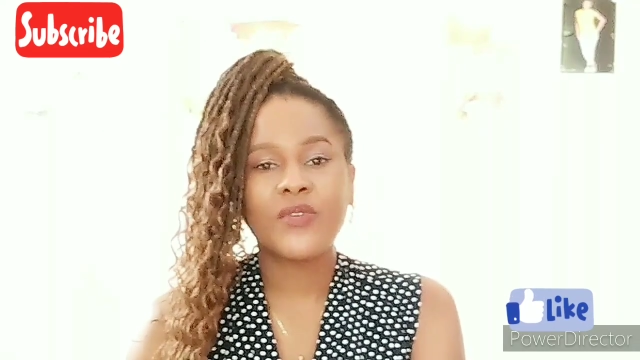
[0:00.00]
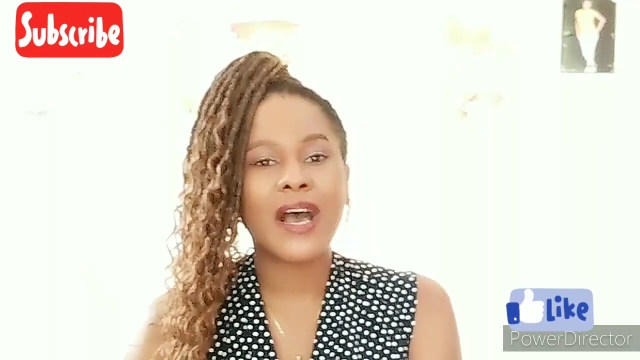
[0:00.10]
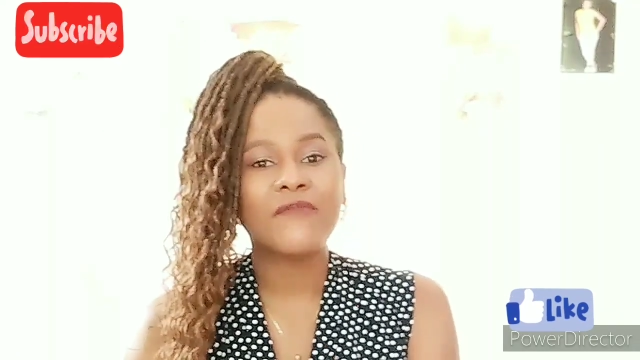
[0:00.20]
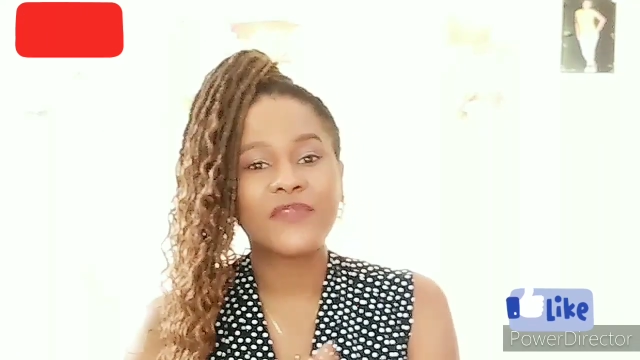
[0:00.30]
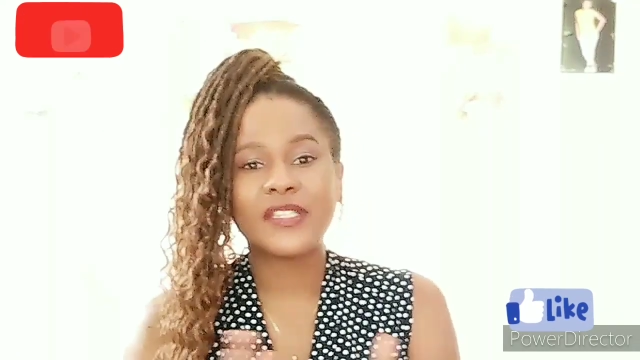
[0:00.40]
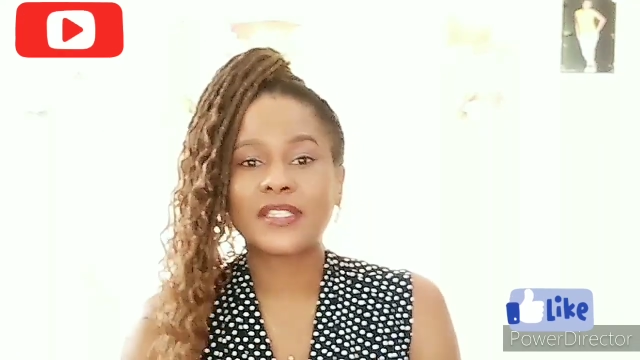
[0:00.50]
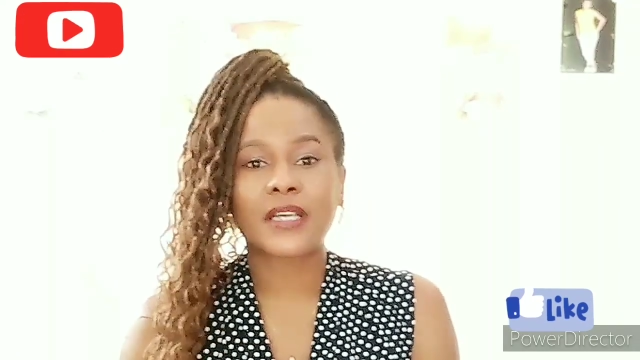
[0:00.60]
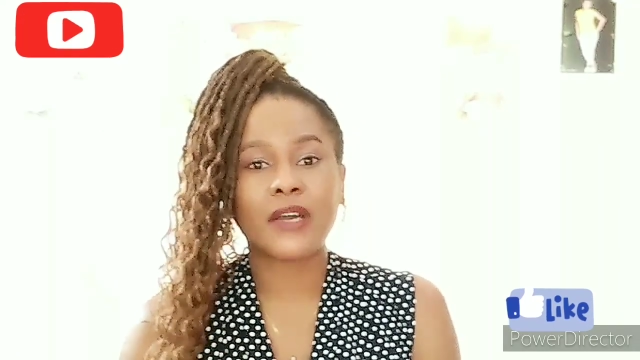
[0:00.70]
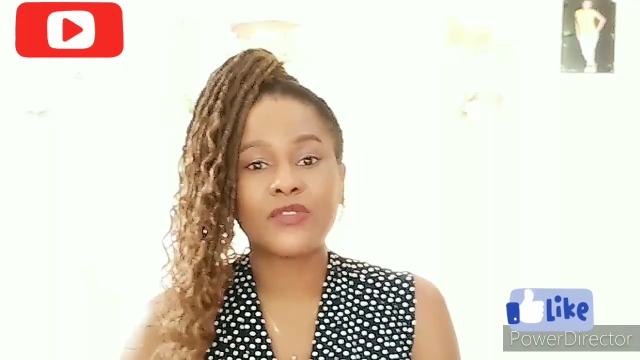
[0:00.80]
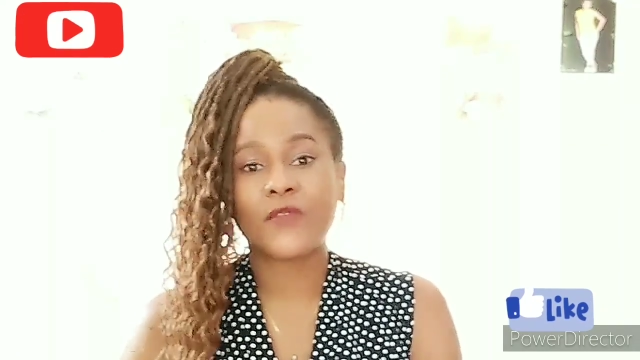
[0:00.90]
you have
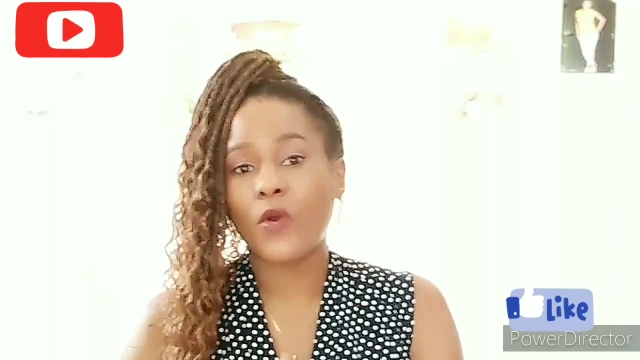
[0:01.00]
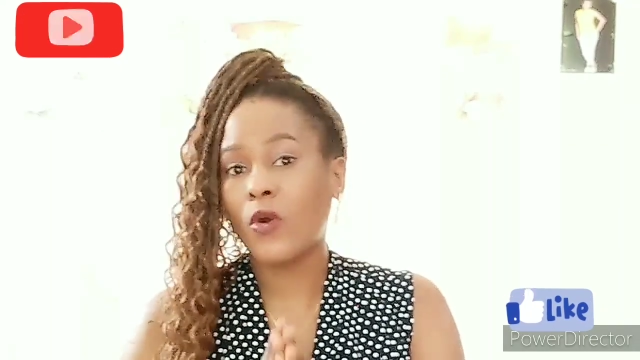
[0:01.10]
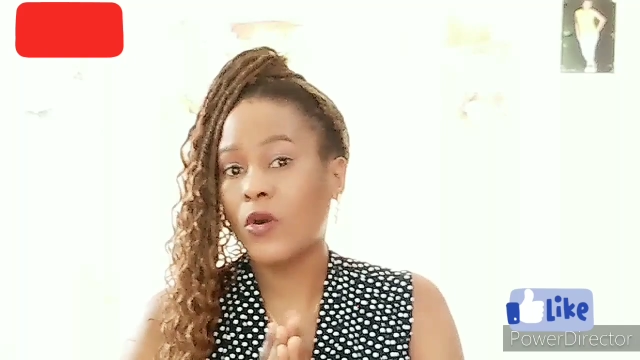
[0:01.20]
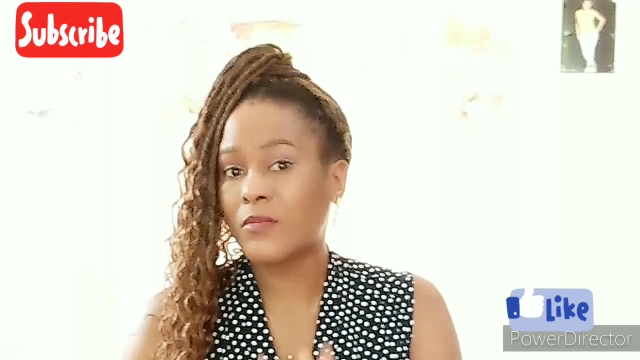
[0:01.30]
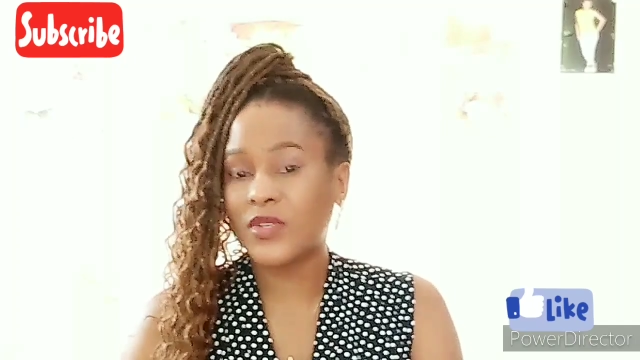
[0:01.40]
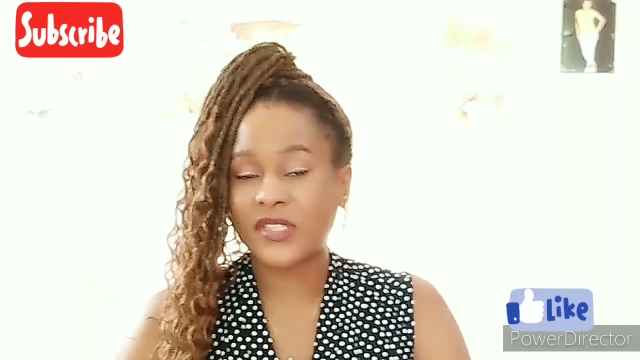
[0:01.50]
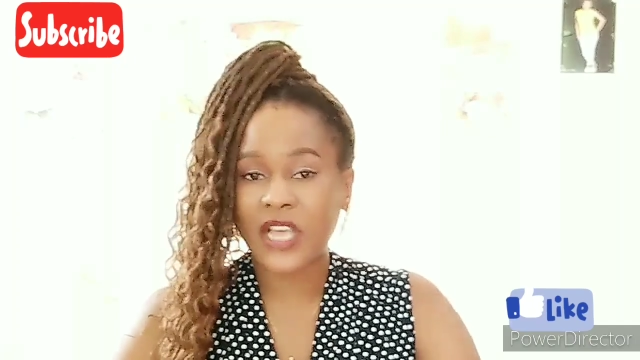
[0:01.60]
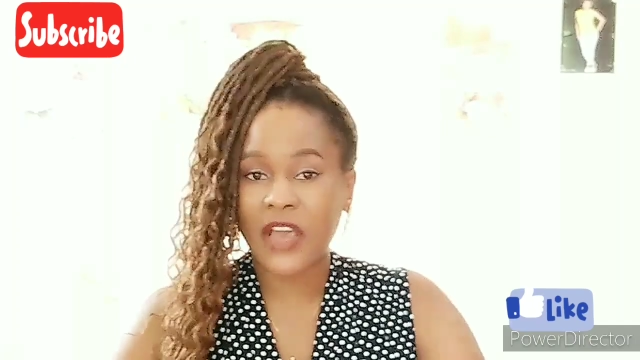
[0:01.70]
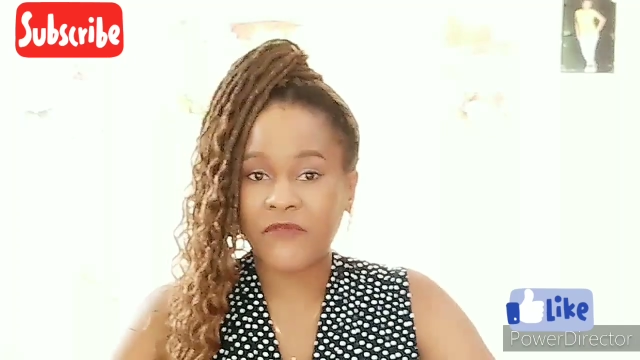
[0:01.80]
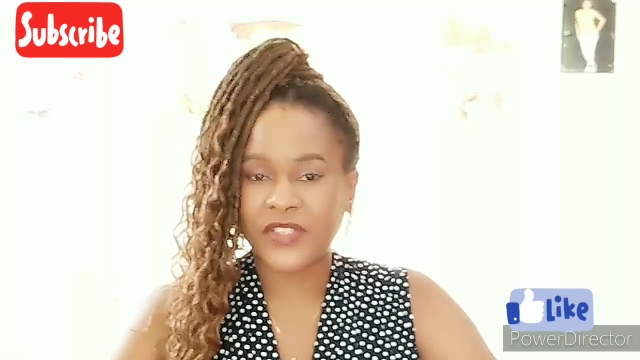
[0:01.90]
discounts for
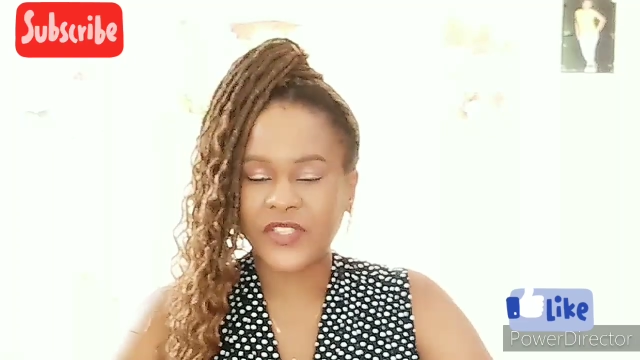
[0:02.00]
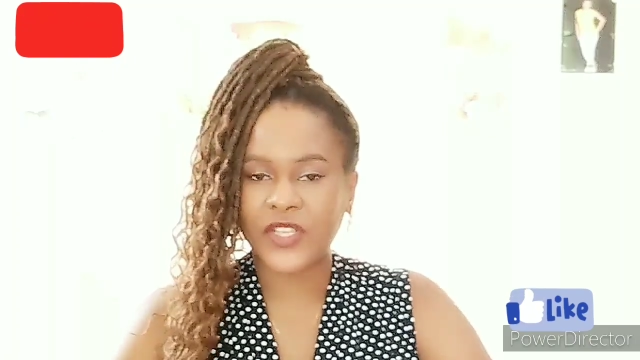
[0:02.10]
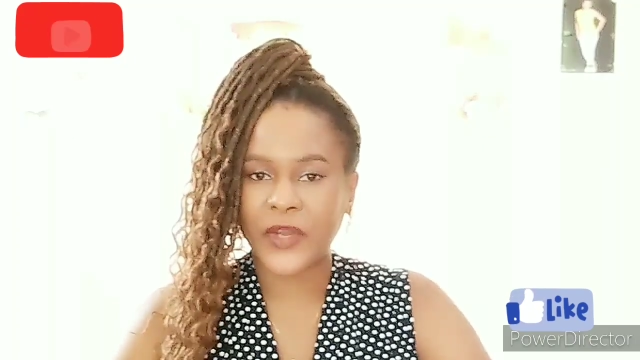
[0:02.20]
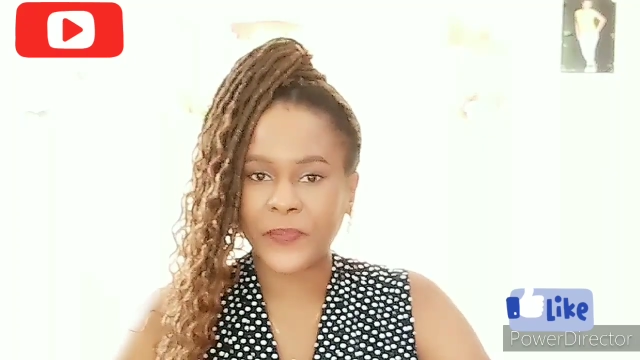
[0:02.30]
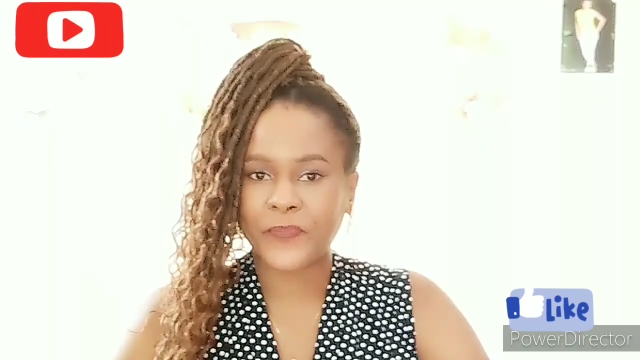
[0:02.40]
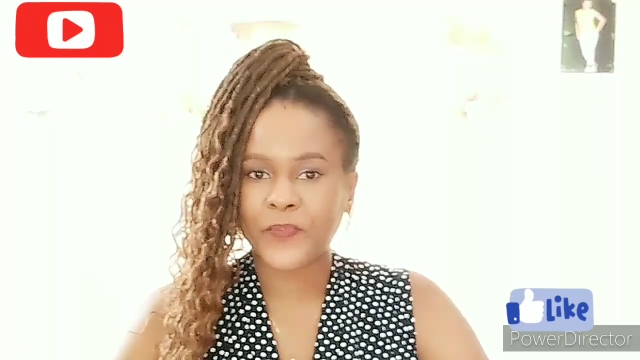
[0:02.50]
almost everything.